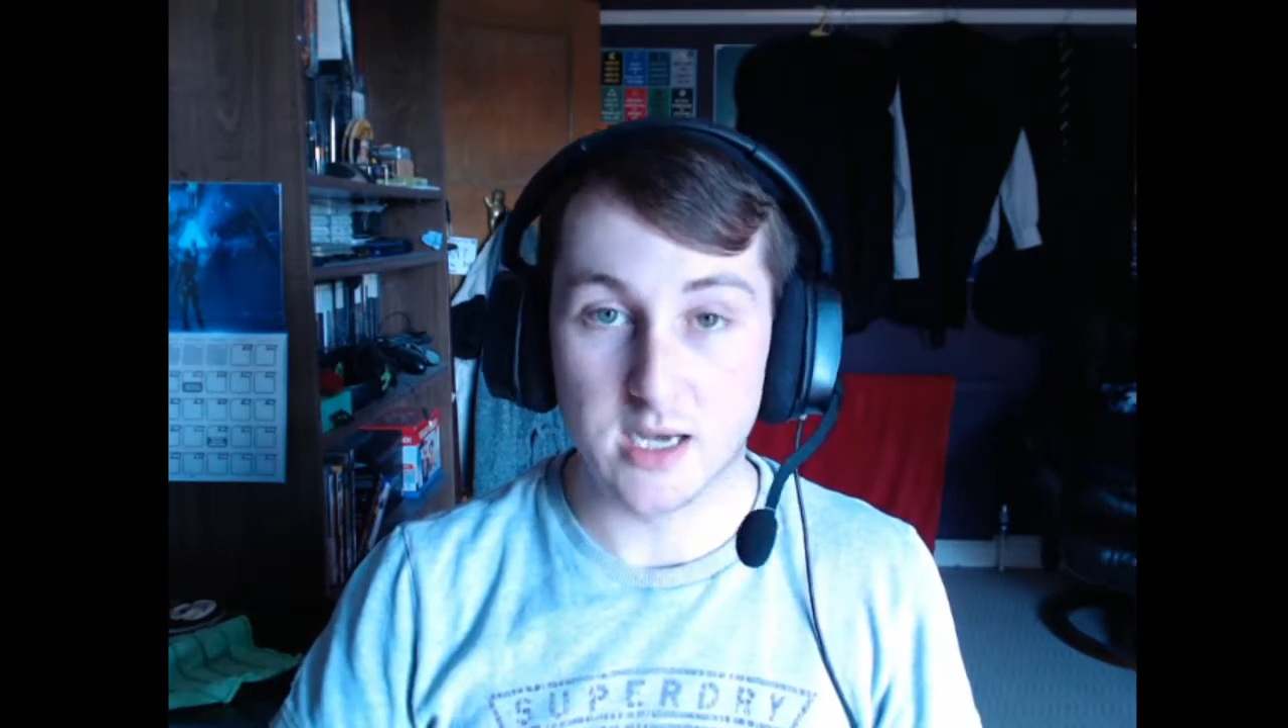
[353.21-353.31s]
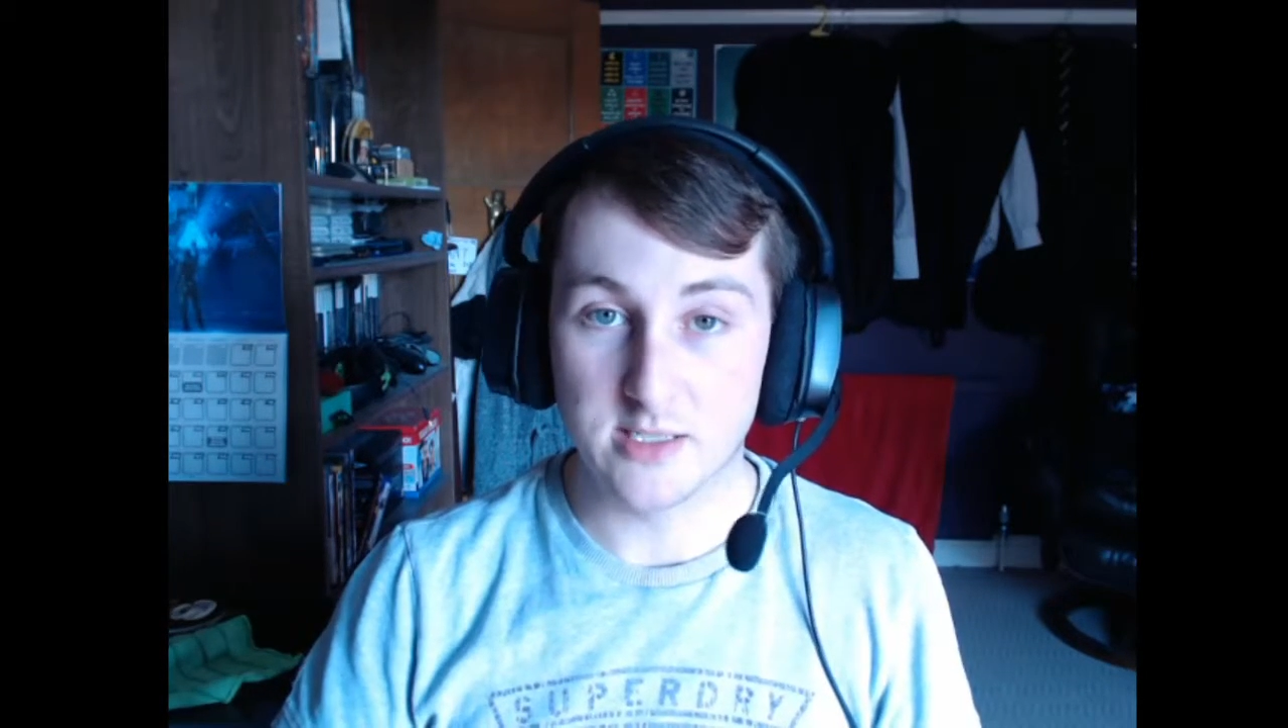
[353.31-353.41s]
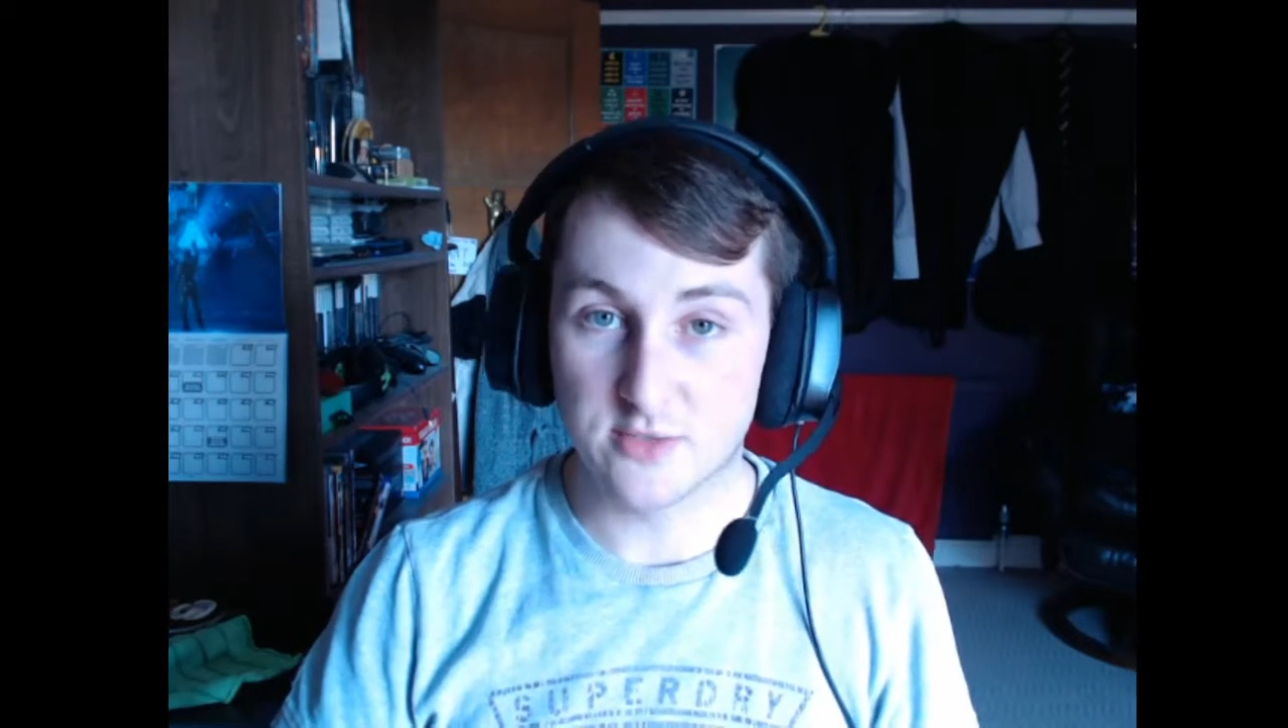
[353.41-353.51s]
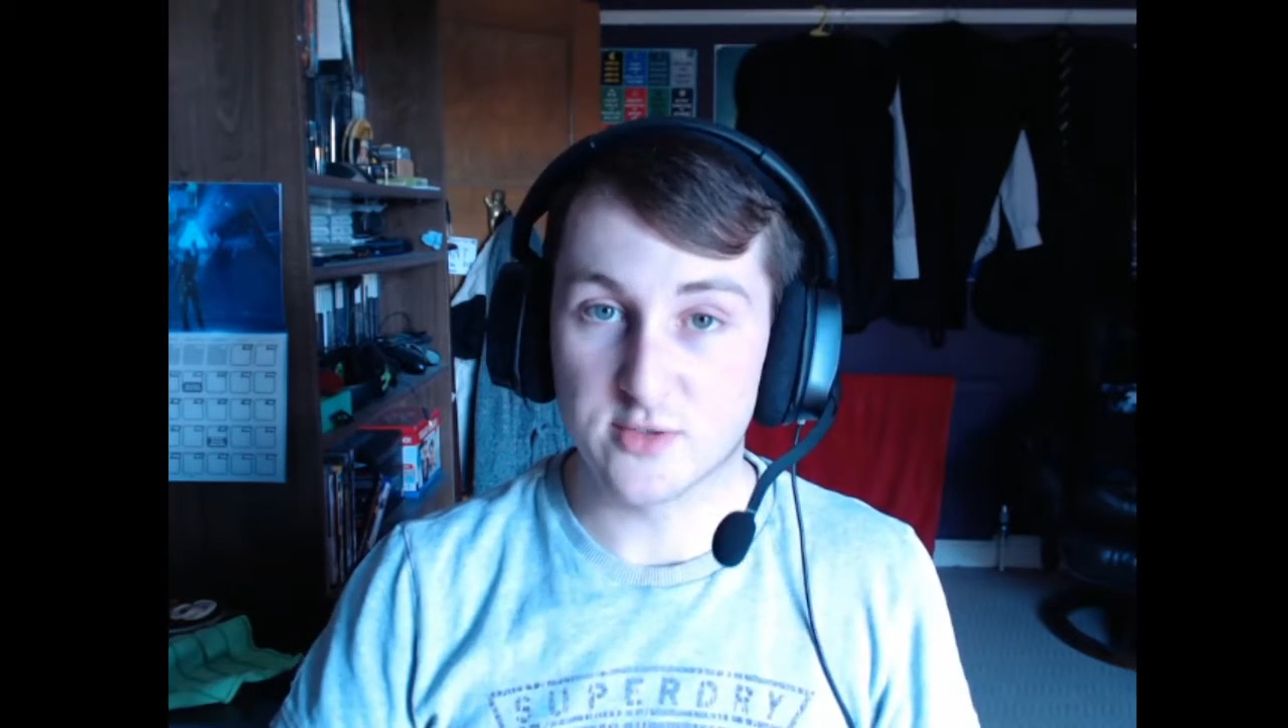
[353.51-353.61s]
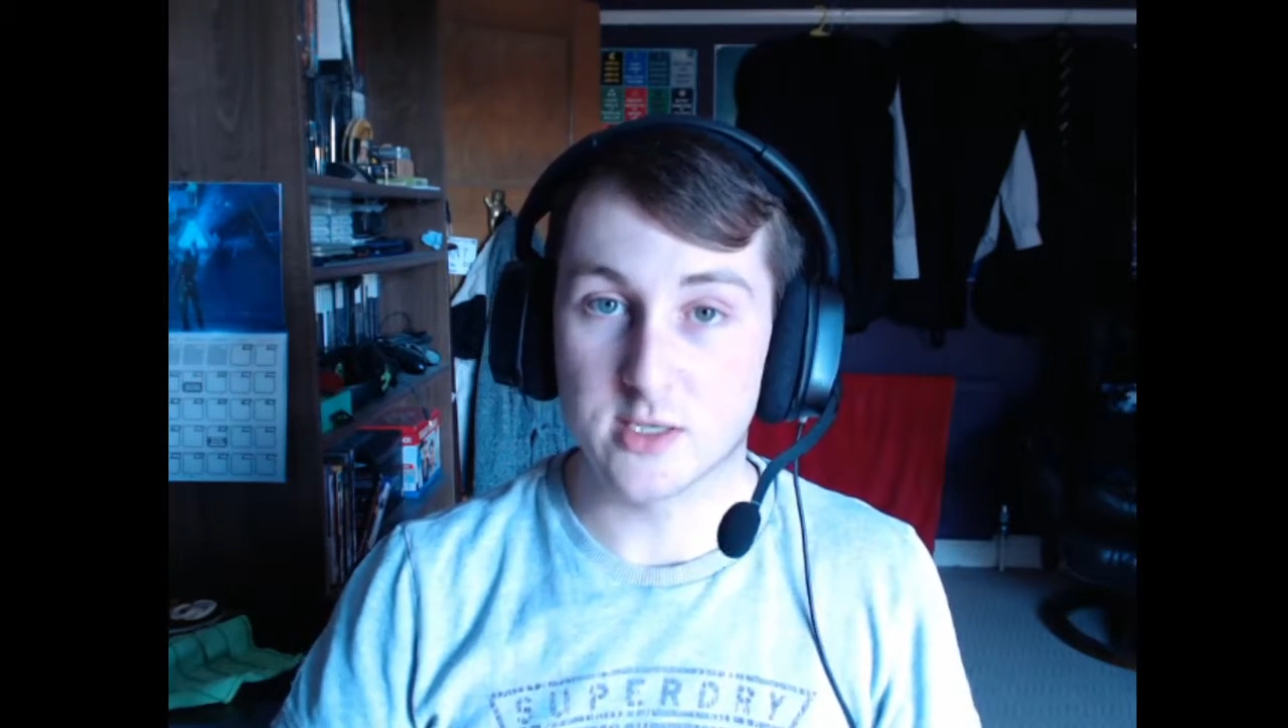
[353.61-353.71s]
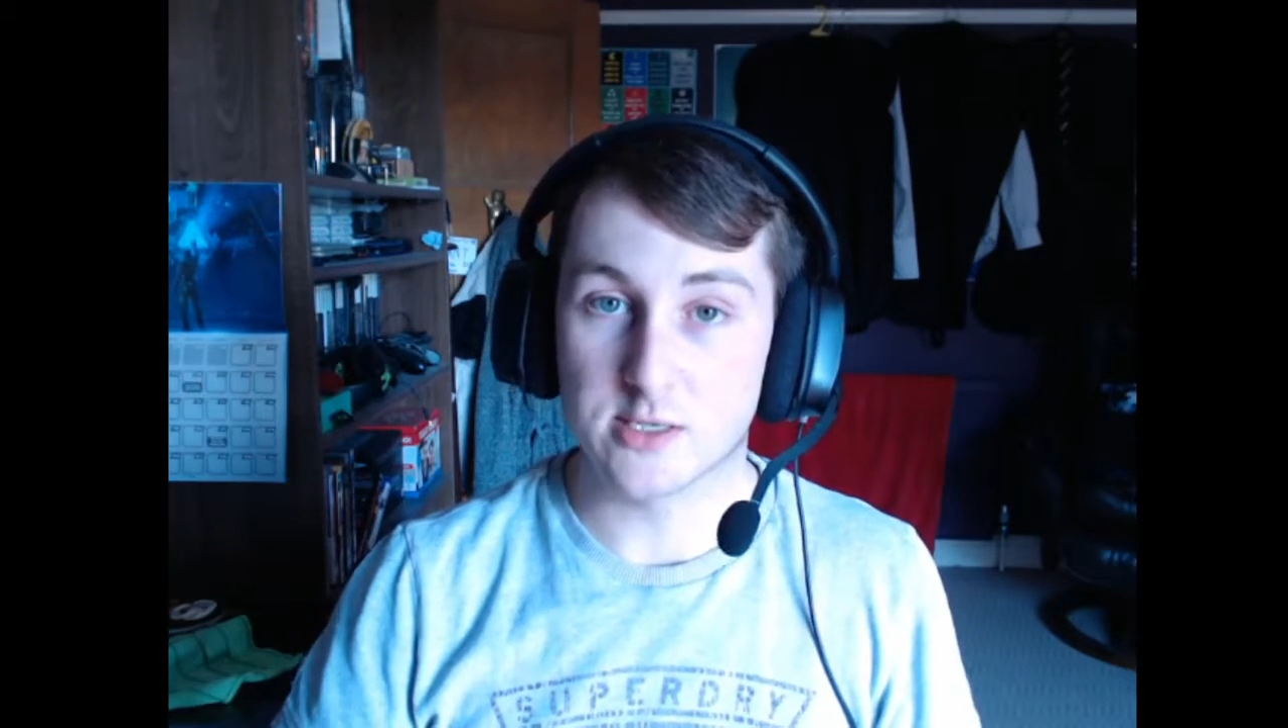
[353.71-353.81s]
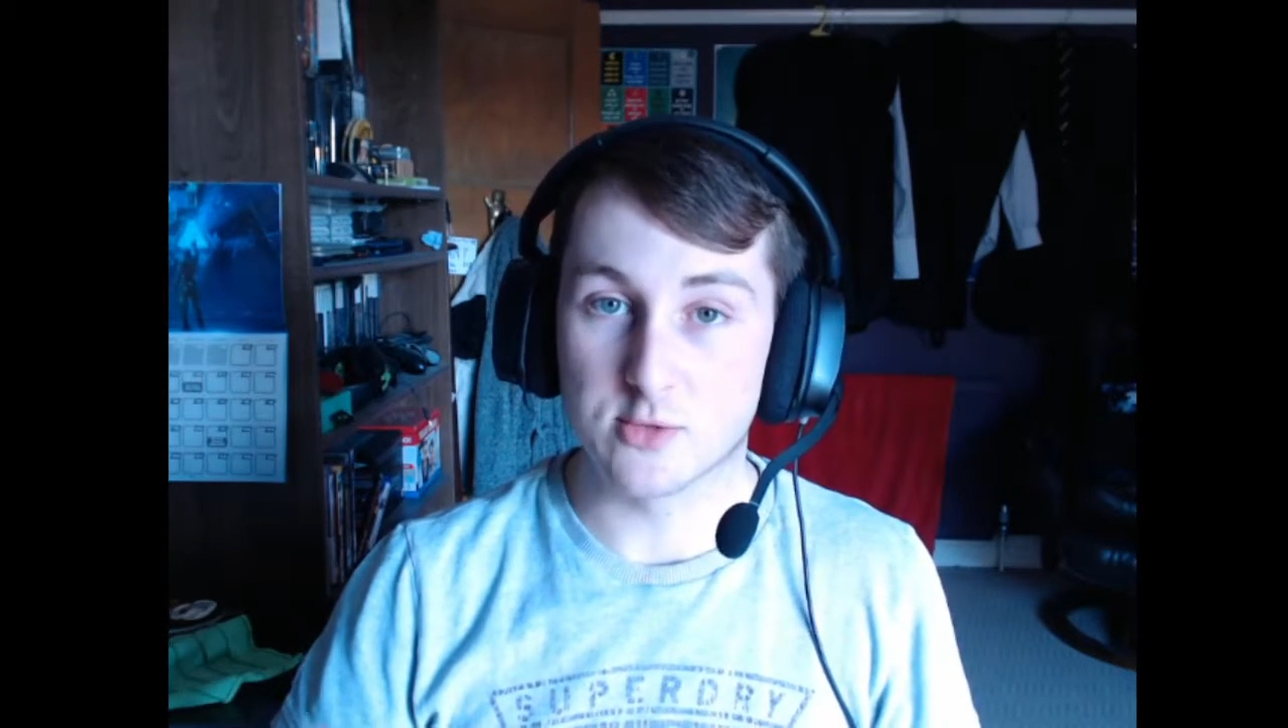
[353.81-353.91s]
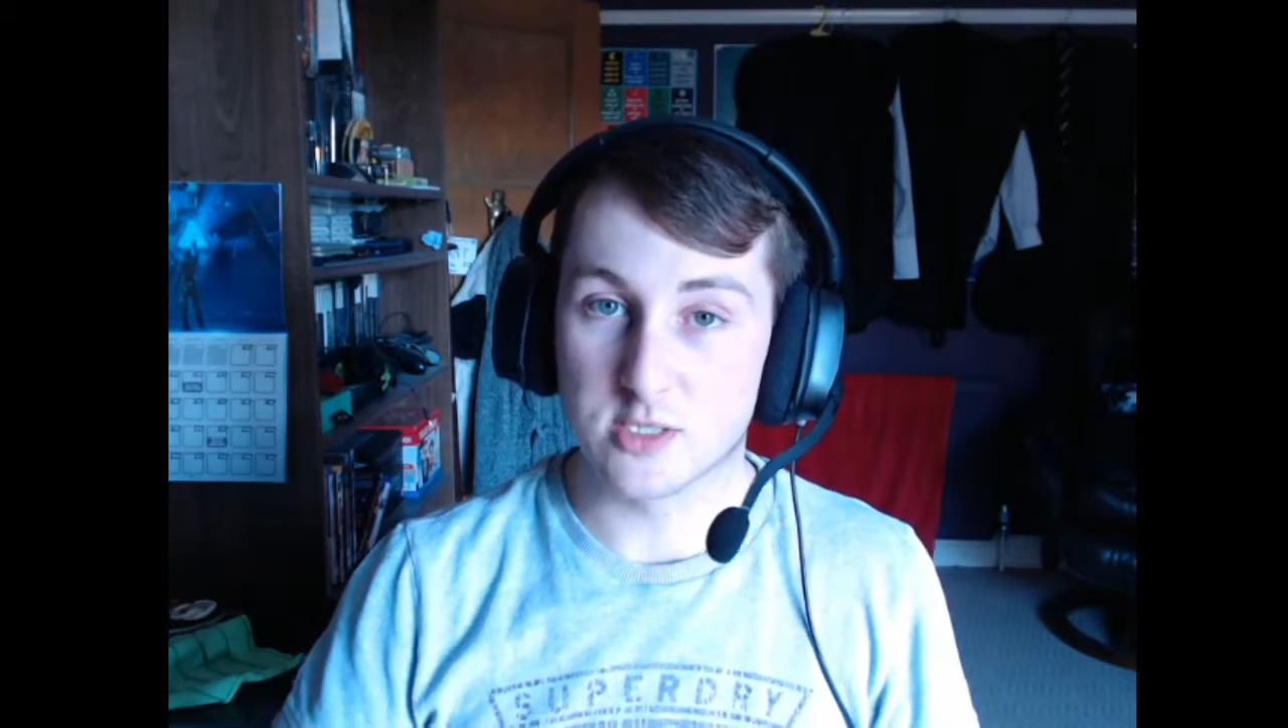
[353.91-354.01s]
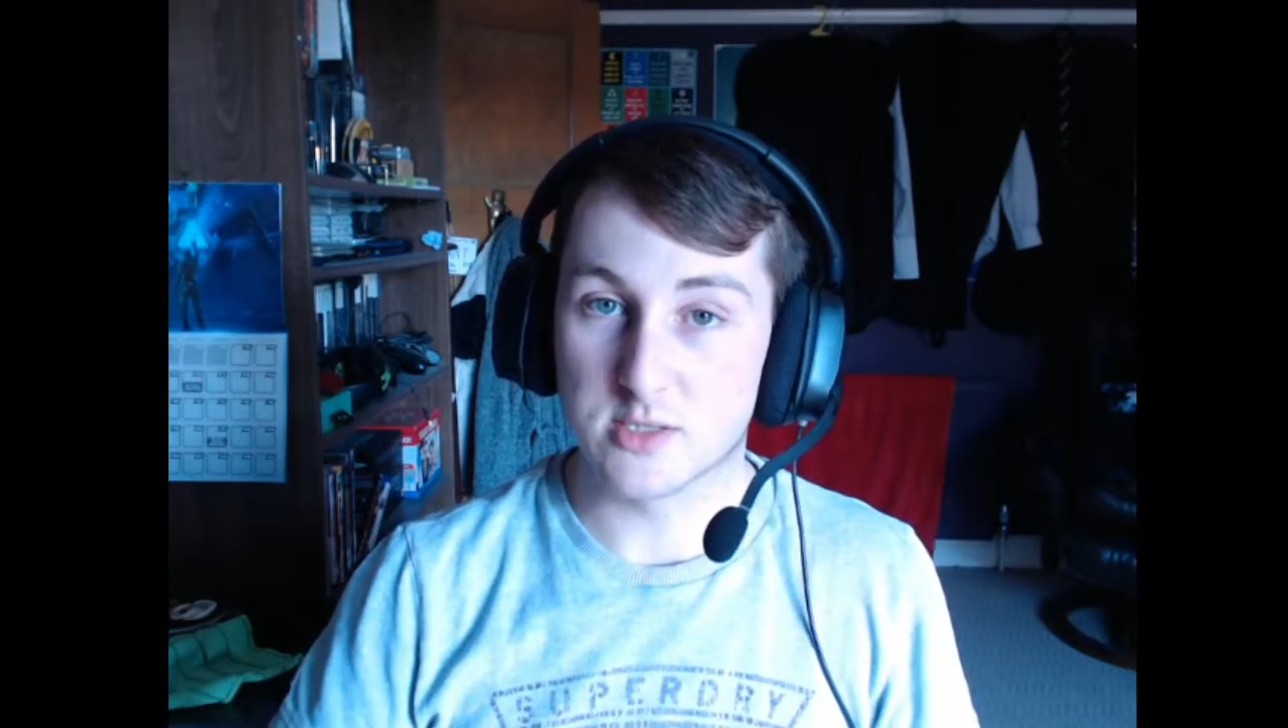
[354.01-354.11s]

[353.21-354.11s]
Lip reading: I did feel like it was a